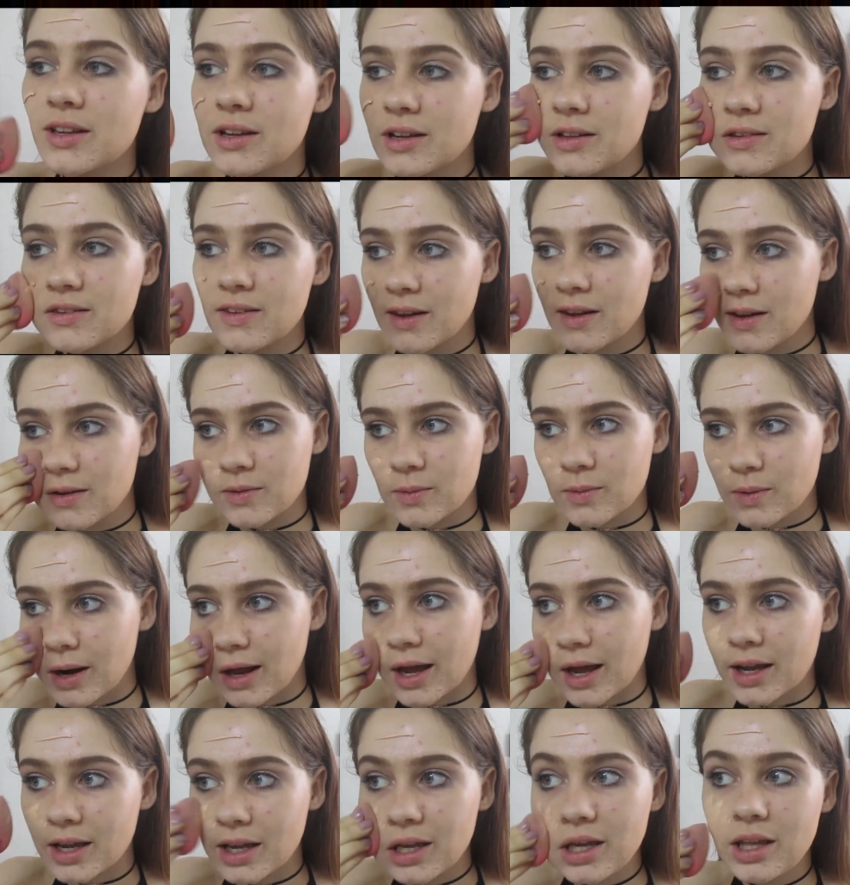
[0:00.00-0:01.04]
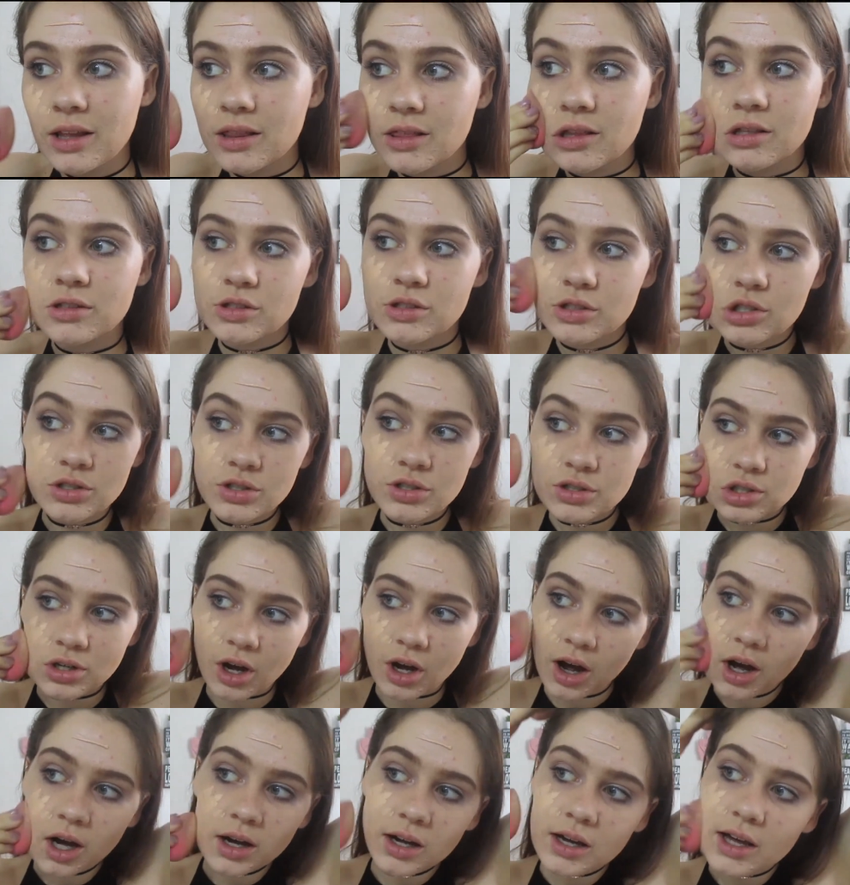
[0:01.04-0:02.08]
concealers were like either too
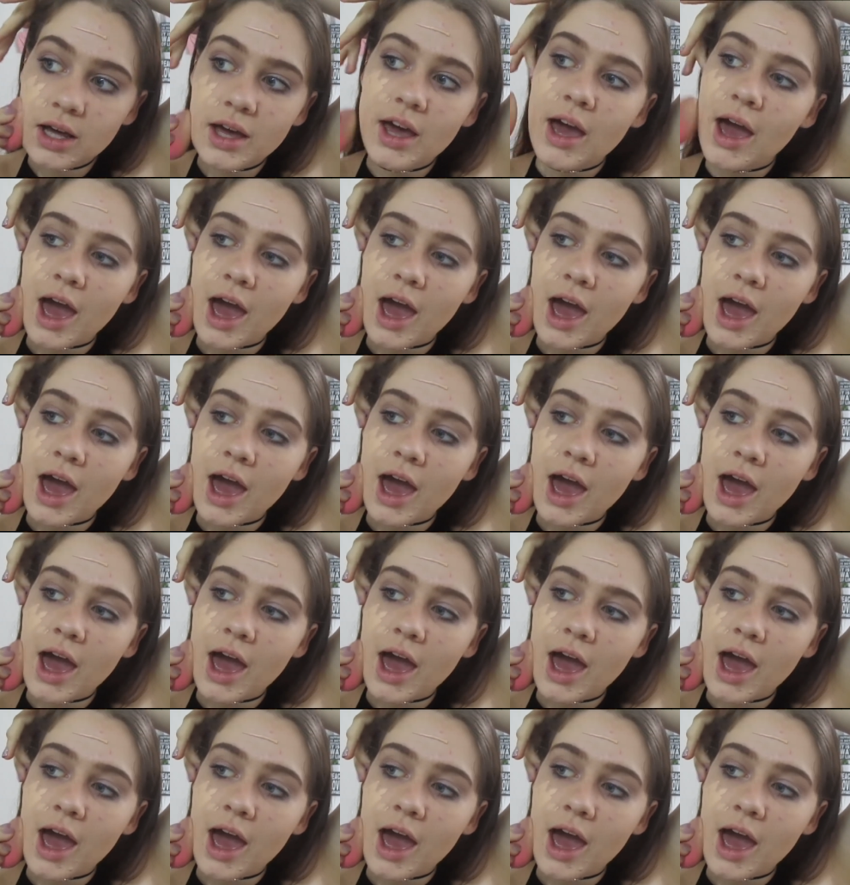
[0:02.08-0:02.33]
dark,